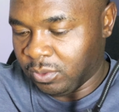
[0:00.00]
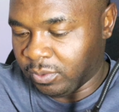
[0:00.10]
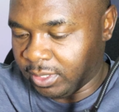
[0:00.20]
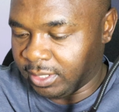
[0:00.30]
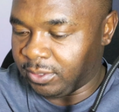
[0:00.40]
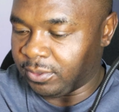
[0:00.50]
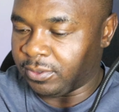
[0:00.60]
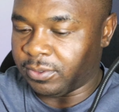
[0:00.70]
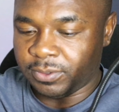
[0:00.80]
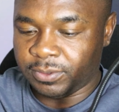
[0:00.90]
you add
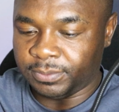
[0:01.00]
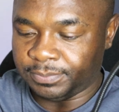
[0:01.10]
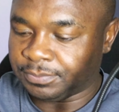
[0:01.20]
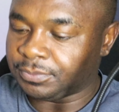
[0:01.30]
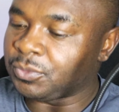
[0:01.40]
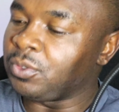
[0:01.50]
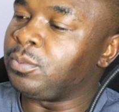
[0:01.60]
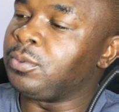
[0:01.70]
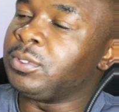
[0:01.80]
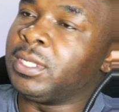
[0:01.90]
your you
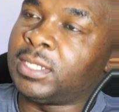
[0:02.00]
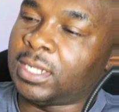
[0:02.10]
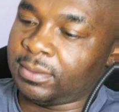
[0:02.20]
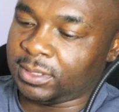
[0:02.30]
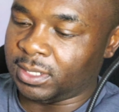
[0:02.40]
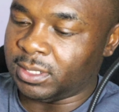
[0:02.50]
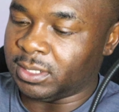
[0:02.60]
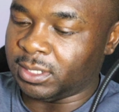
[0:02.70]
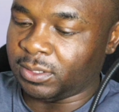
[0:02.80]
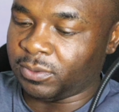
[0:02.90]
put the adapter
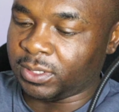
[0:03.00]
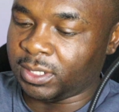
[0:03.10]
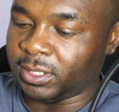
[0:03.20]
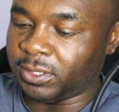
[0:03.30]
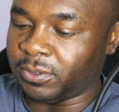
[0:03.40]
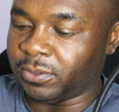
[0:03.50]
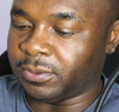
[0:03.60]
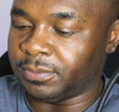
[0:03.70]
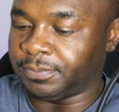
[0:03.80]
and then you can add your